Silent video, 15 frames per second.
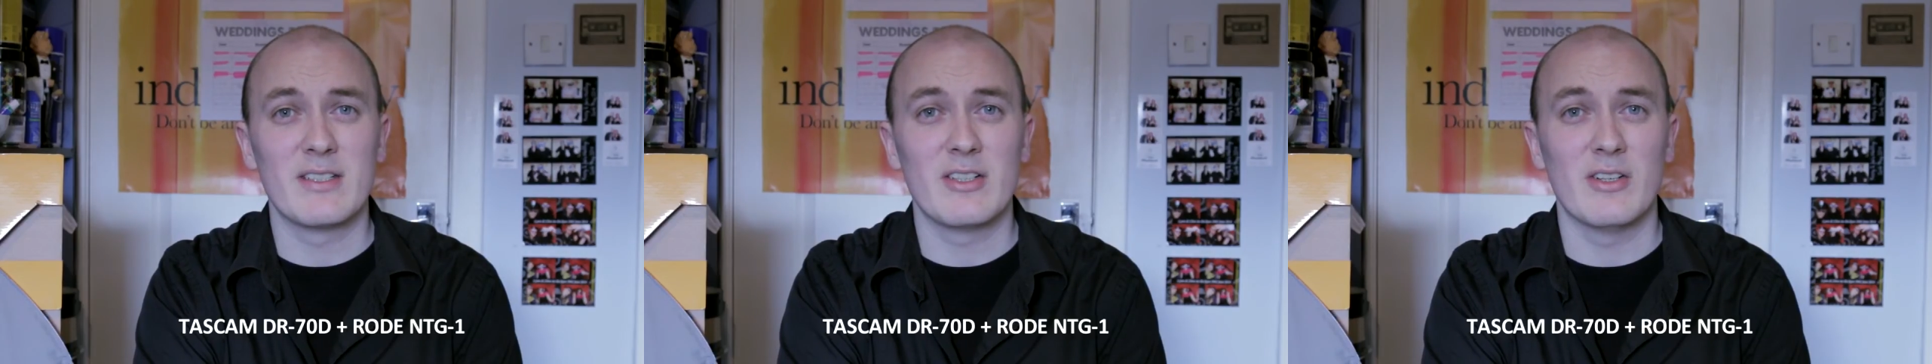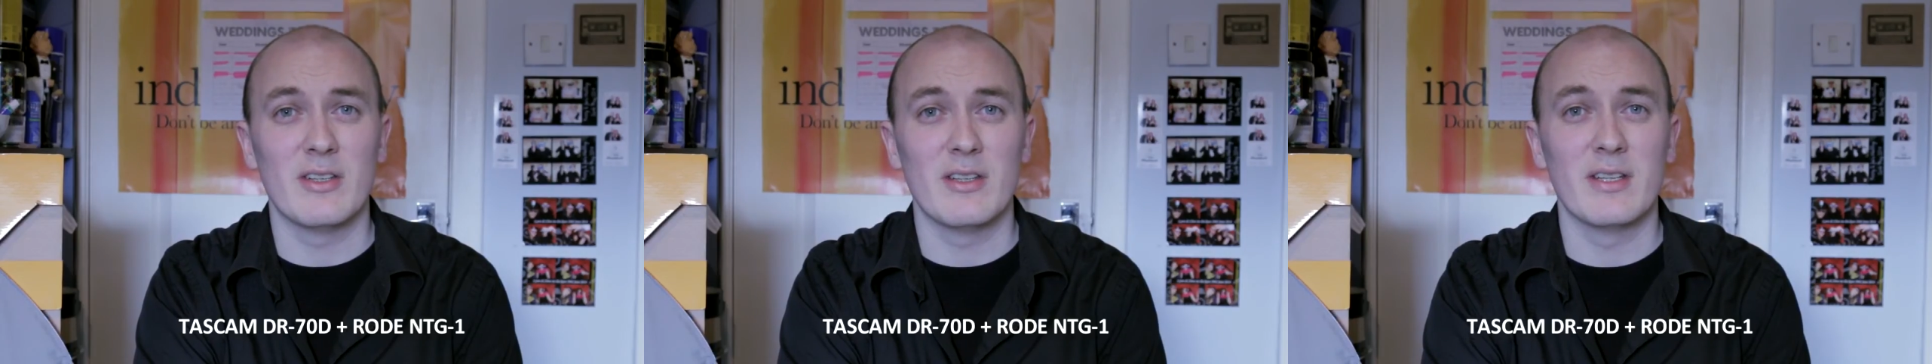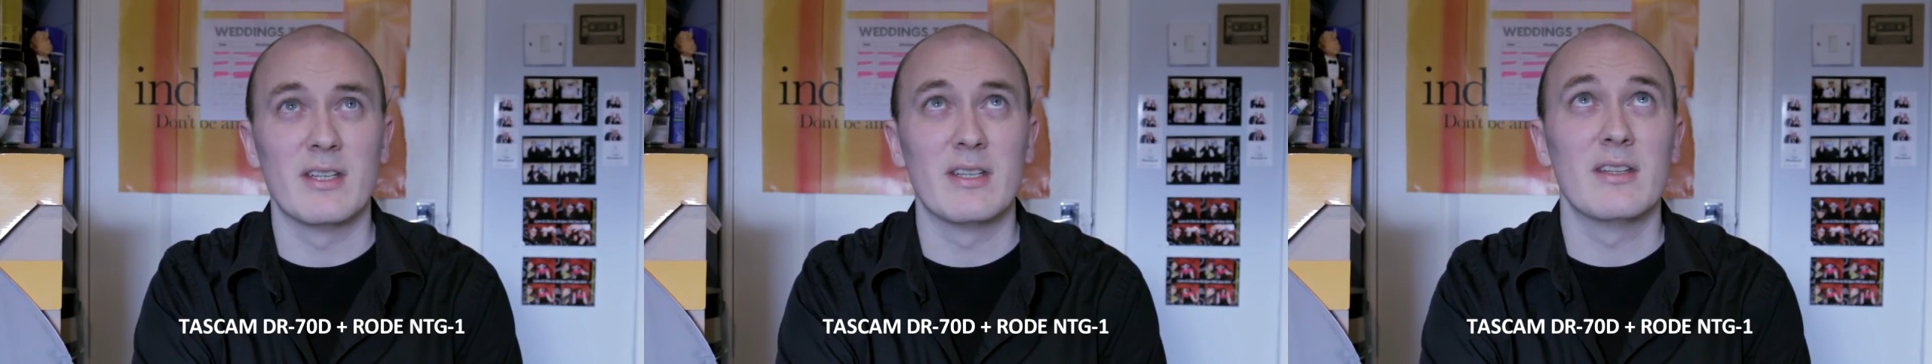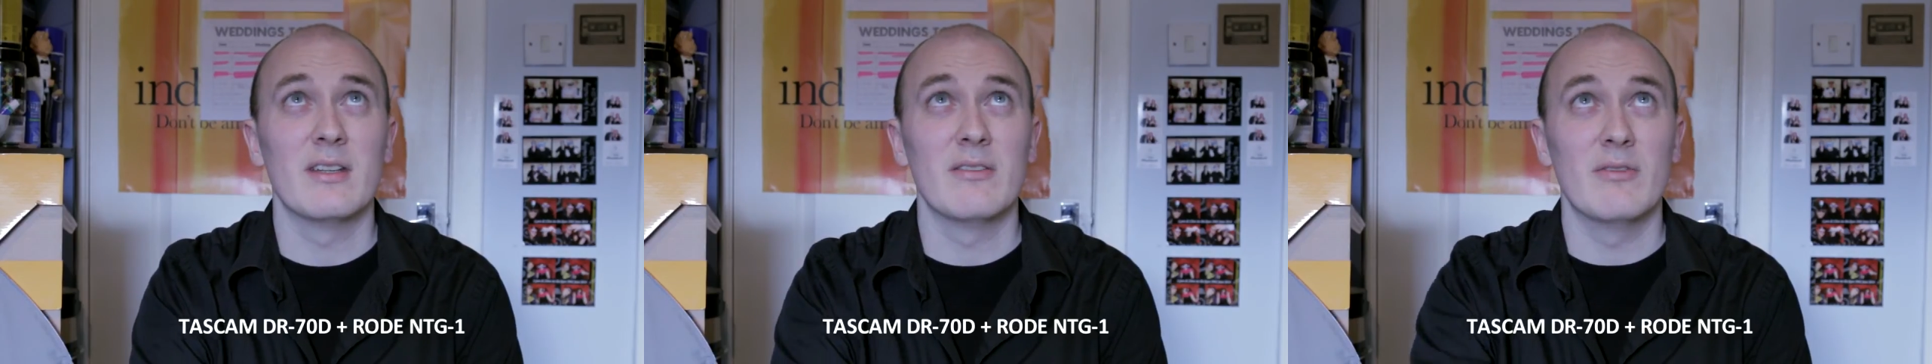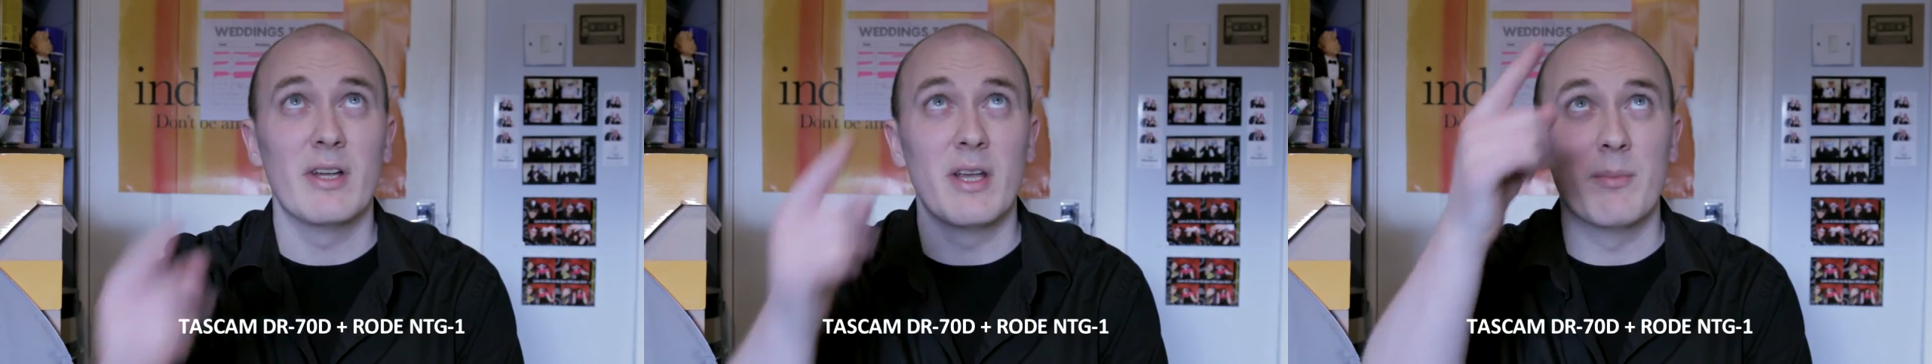currently
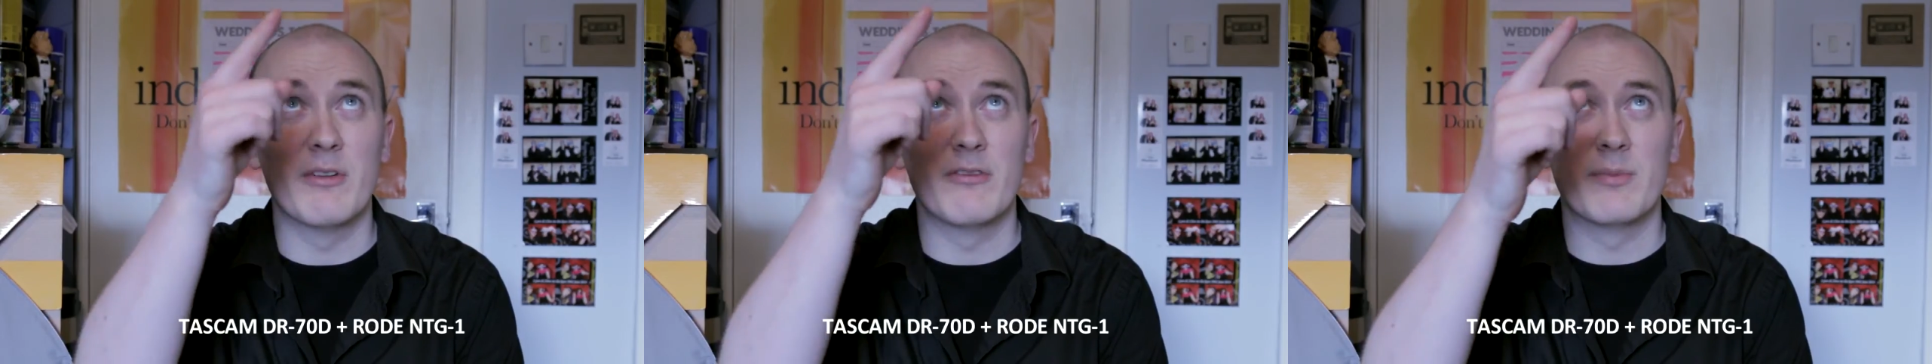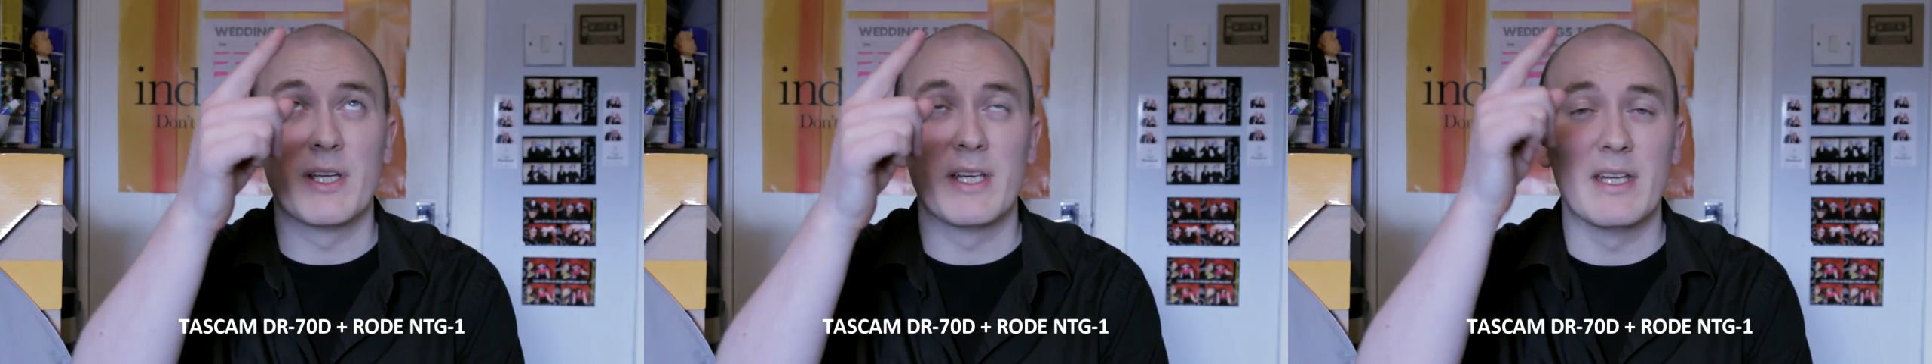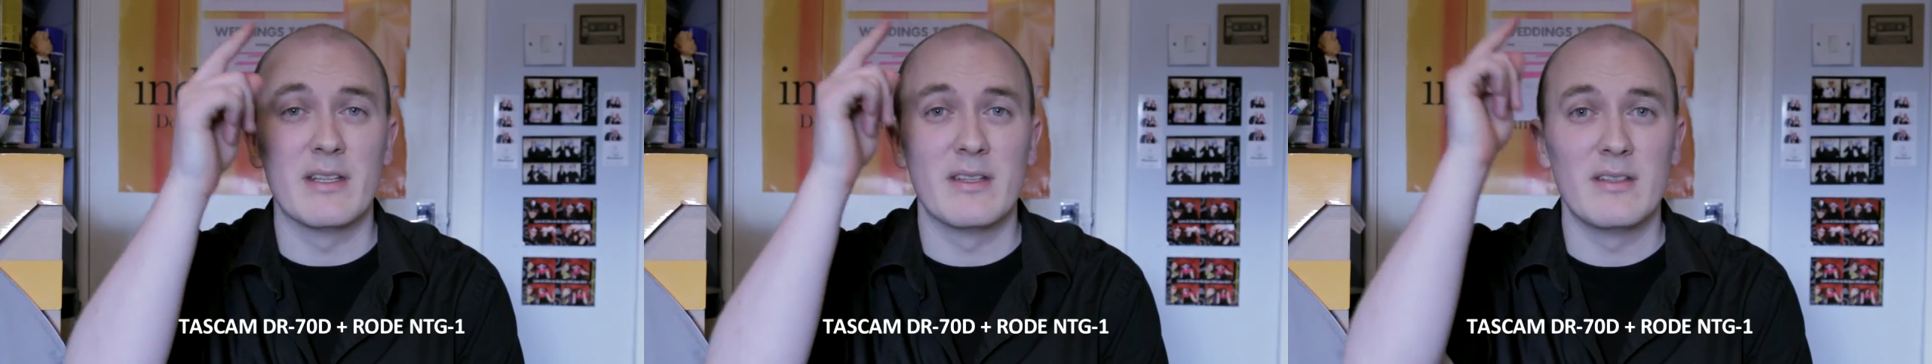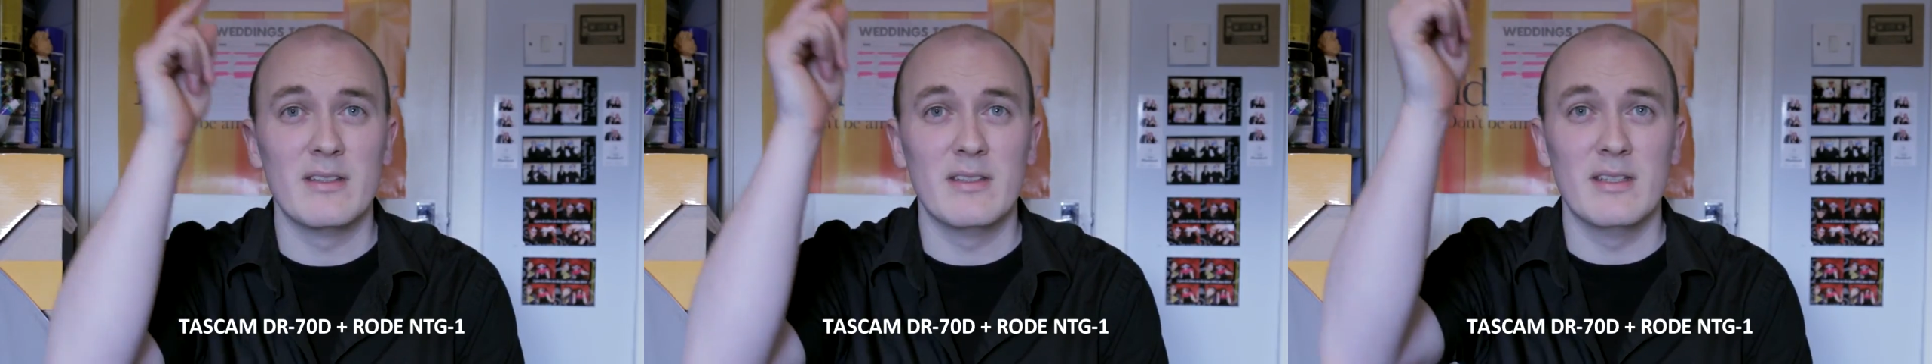right above my head.